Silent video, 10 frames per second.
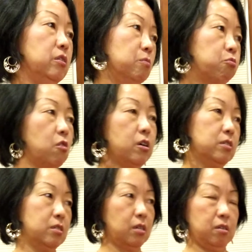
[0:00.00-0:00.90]
in the
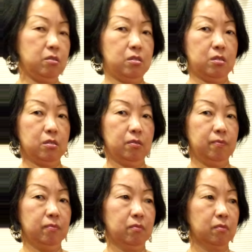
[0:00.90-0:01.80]
process.
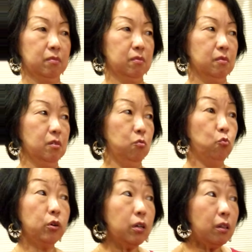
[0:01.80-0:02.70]

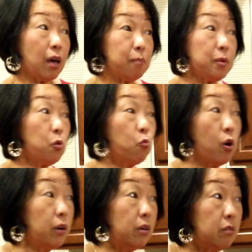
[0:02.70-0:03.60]
Wouldn't that be
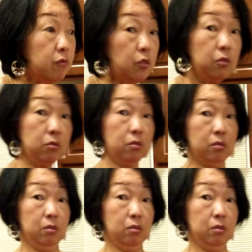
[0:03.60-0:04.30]
wonderful?